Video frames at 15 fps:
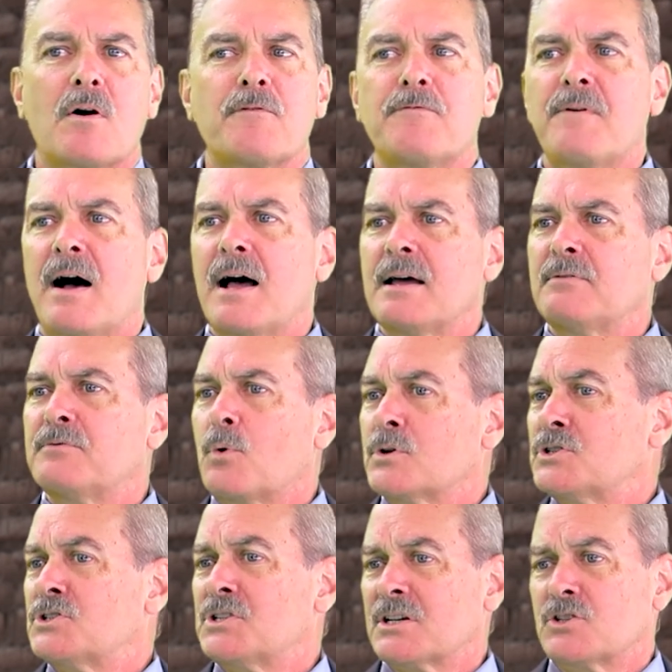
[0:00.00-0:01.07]
or 5 or
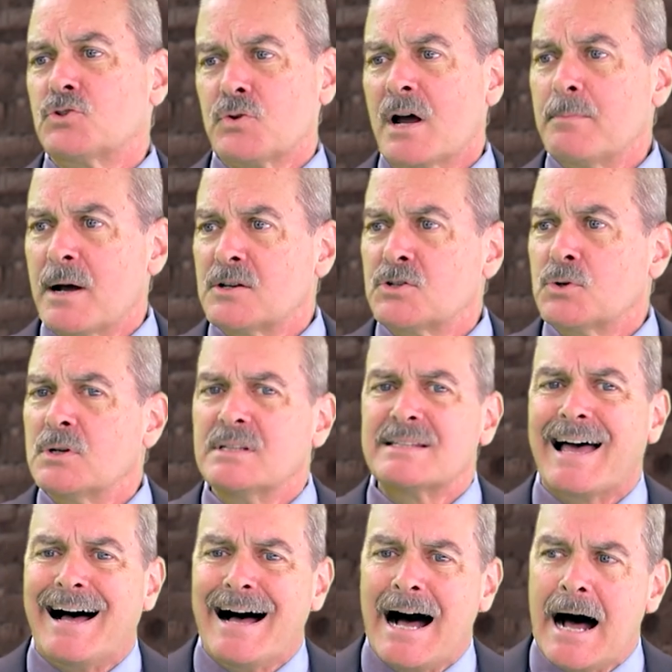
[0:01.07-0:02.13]
6 drive-by shootings
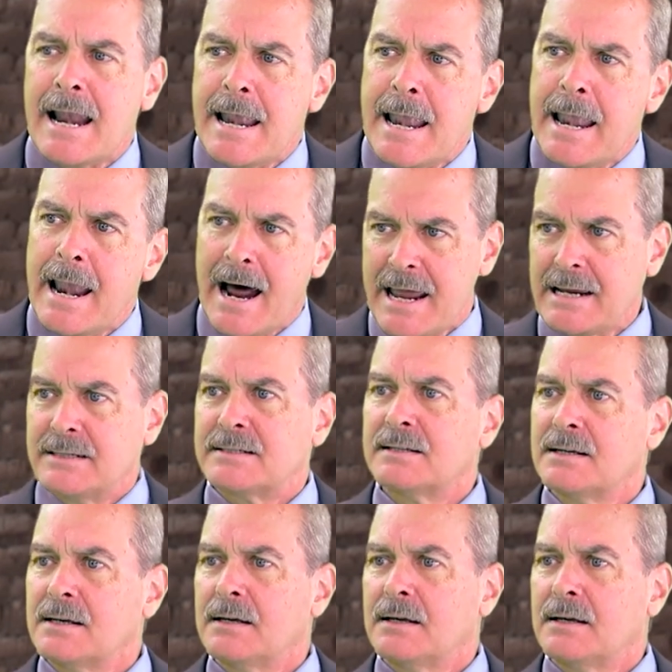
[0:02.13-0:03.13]
a night.